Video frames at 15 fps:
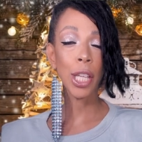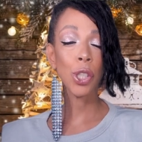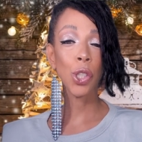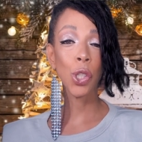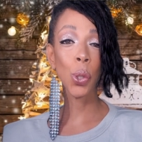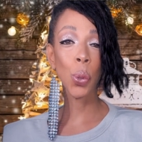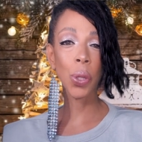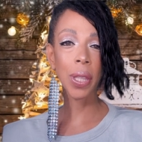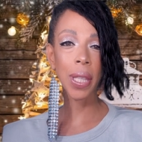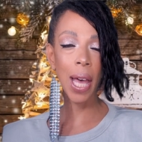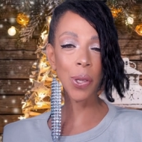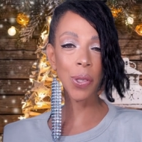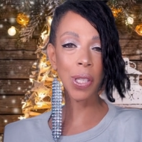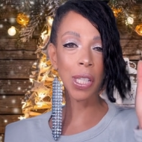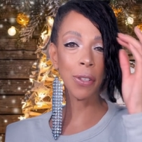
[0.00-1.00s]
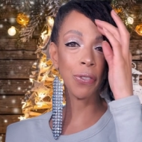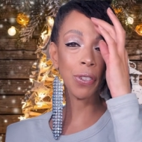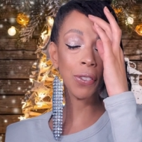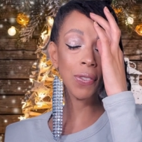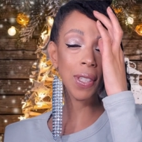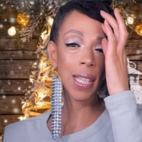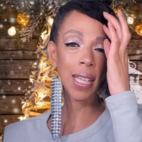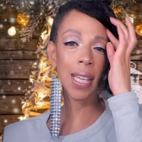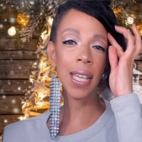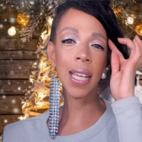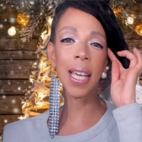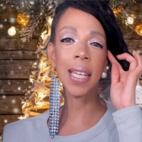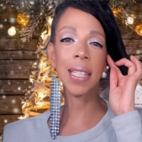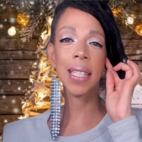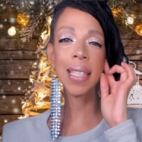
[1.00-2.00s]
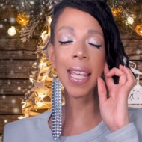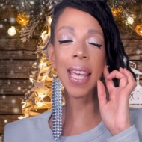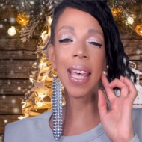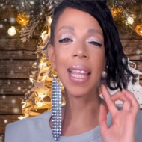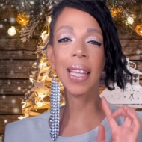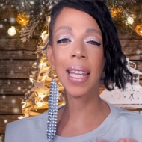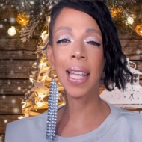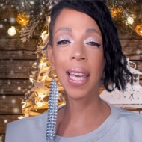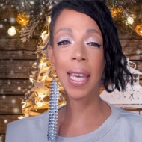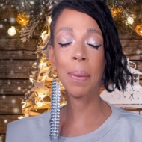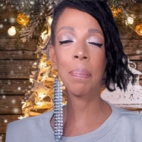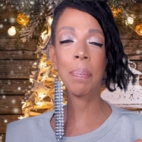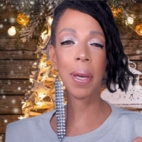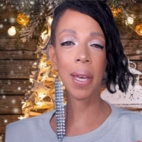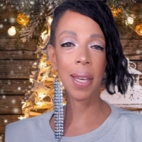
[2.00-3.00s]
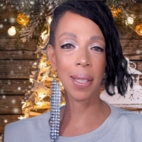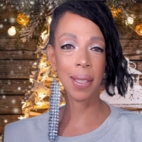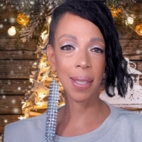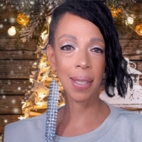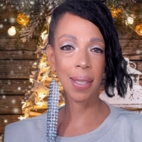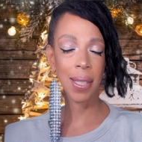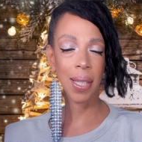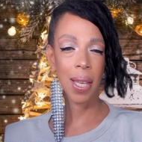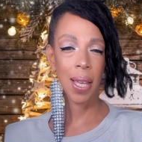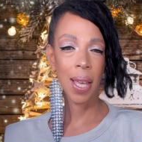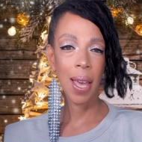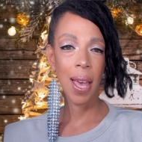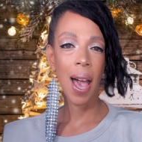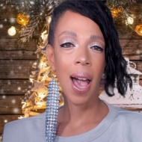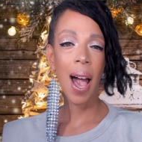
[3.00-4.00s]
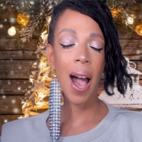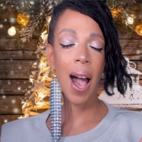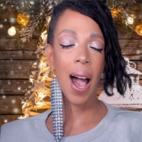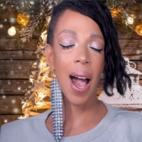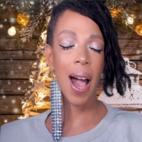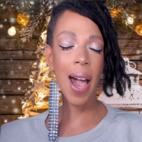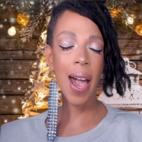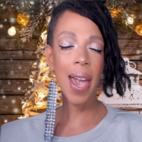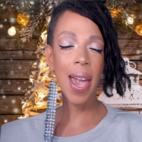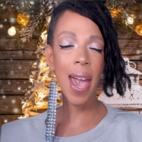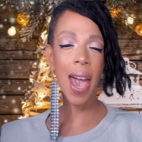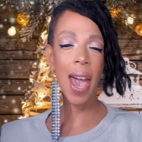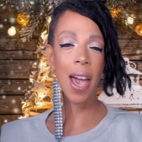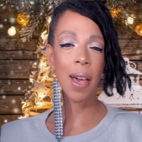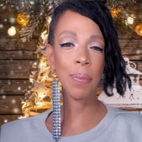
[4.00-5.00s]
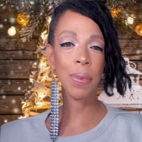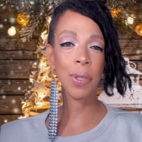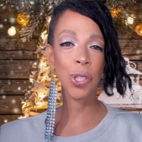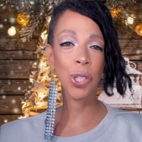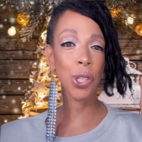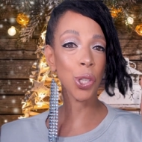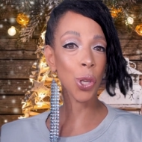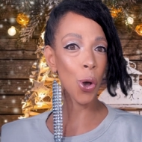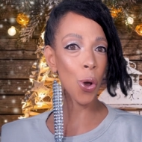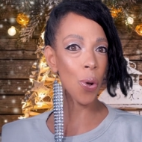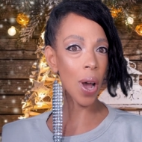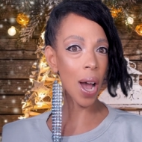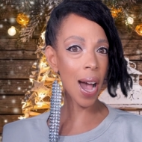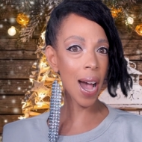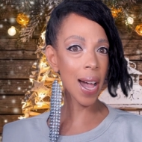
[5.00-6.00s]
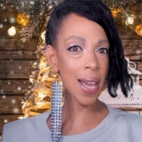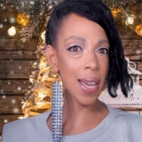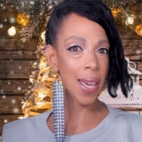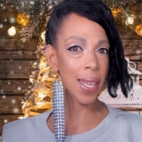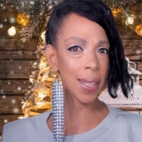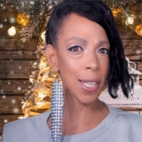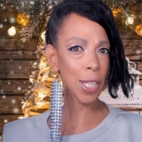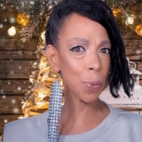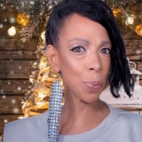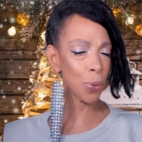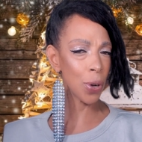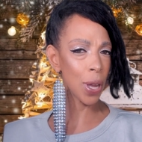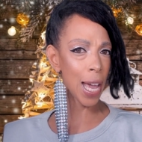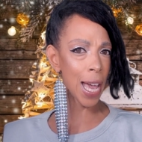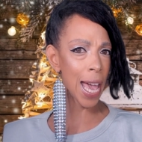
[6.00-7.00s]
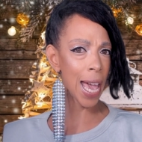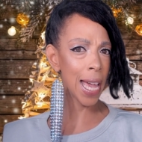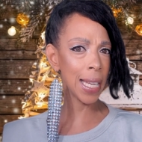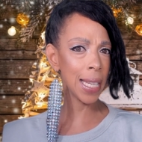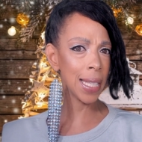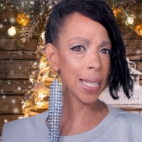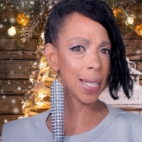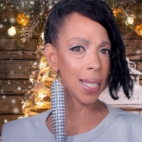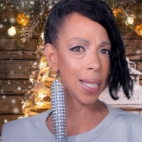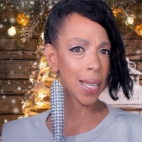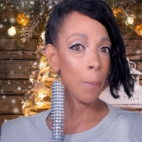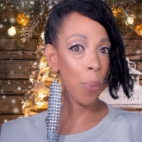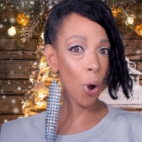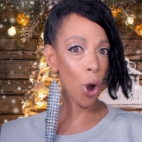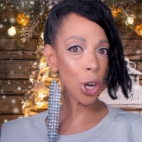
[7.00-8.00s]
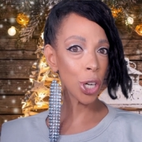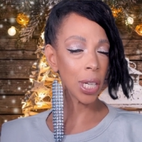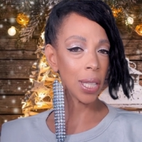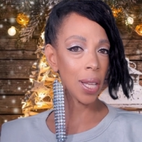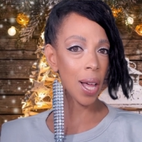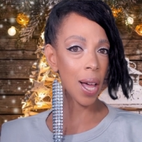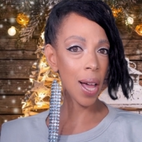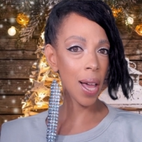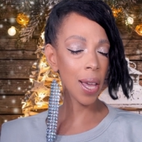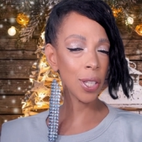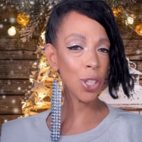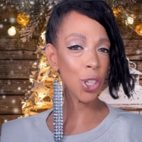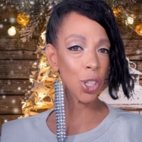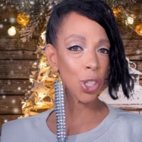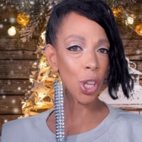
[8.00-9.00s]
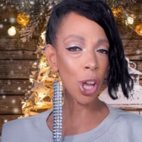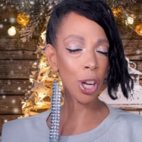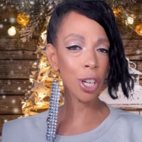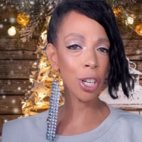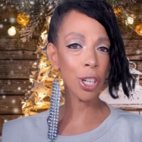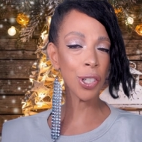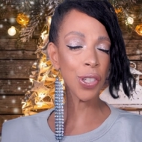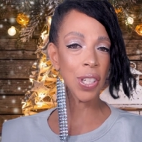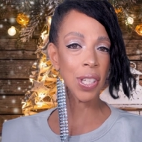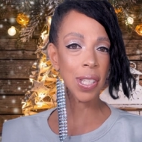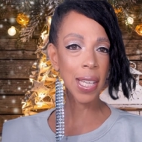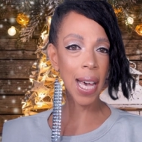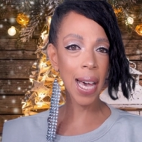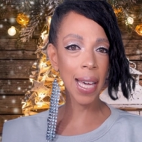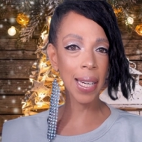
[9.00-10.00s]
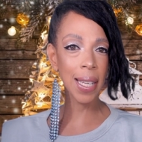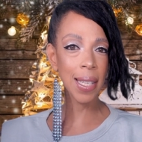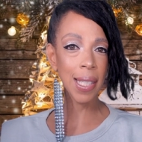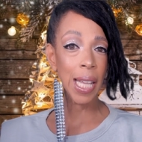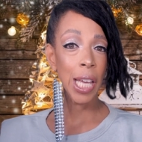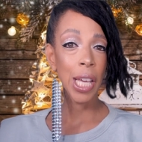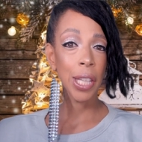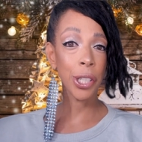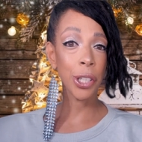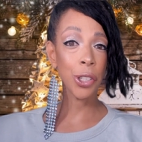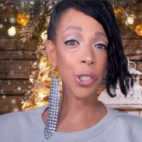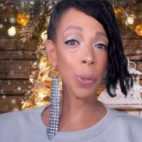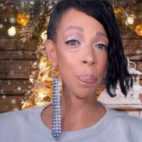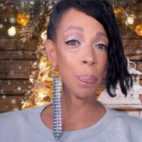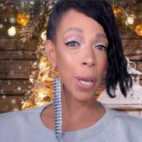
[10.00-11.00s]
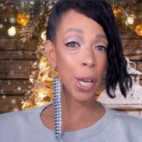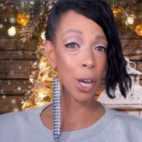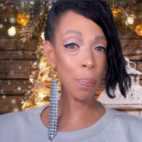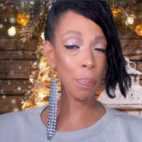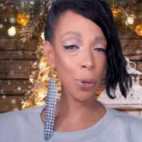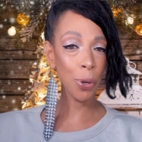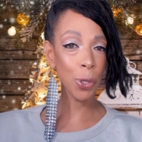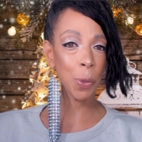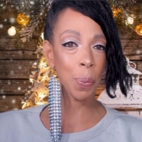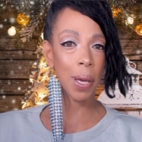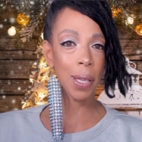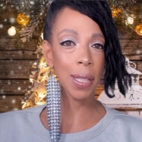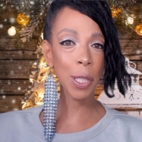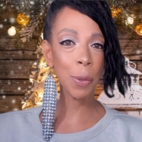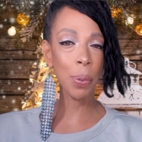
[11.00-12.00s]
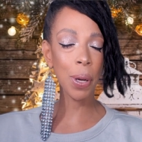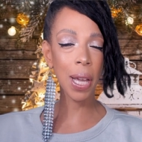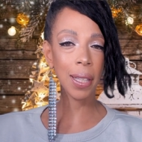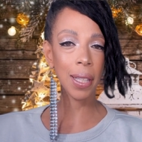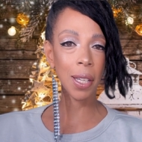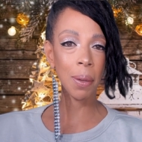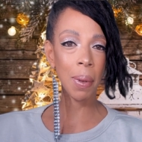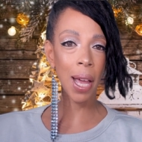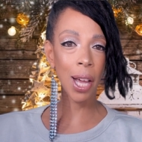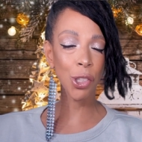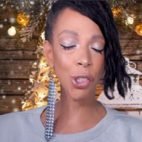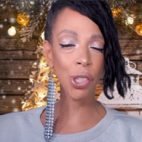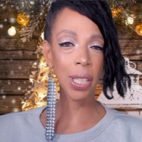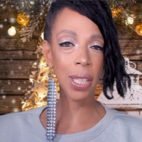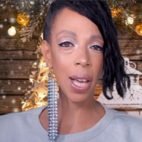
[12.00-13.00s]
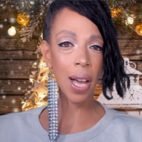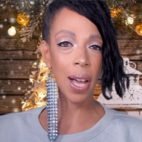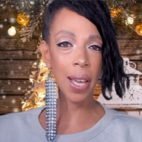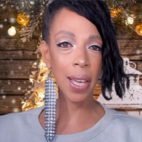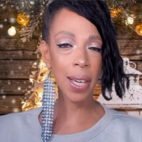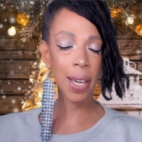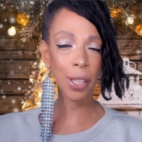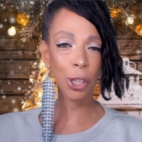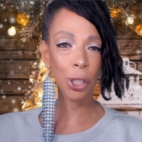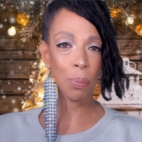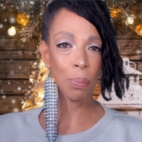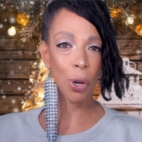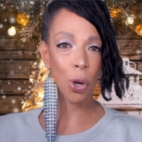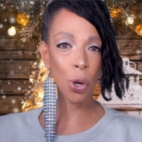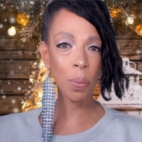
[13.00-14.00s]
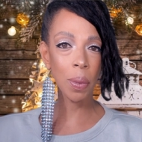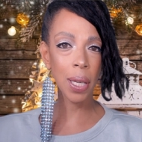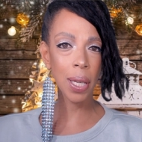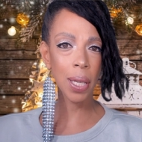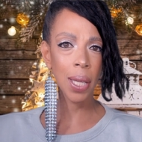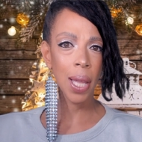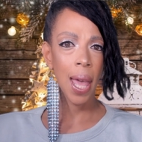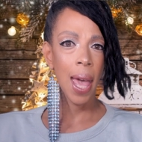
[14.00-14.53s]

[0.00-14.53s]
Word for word: in 2015 and it's LA based. I am so eyeing this borderline stalker status. There's a pair of boots by this brand that I'm actually eyeing at the moment.